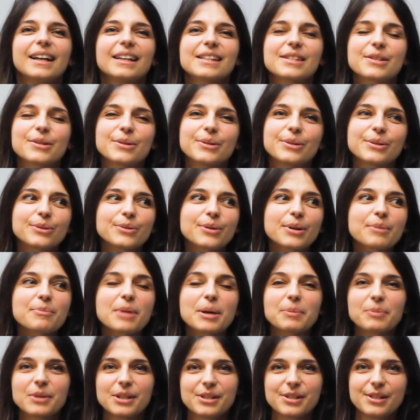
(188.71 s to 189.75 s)
So during
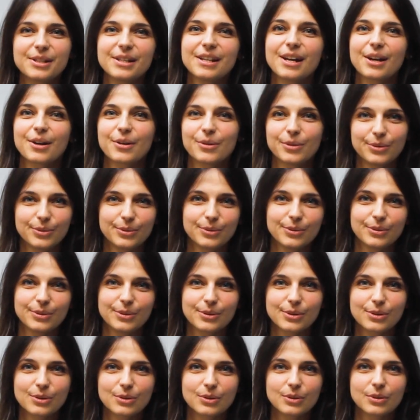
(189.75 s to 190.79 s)
my PhD, I got to know
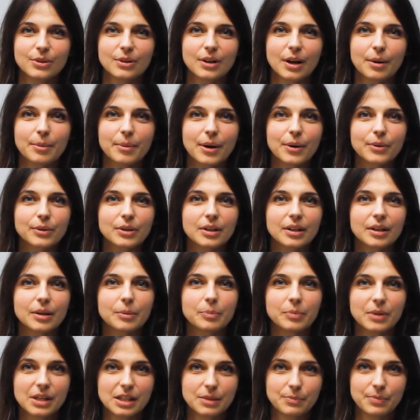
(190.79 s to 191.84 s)
also about
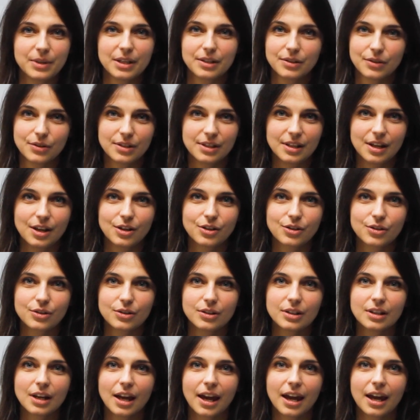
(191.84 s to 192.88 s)
the PSP
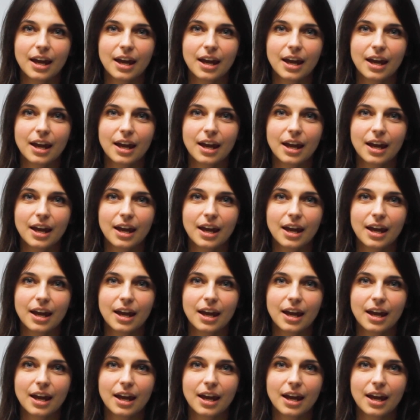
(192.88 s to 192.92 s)
Association,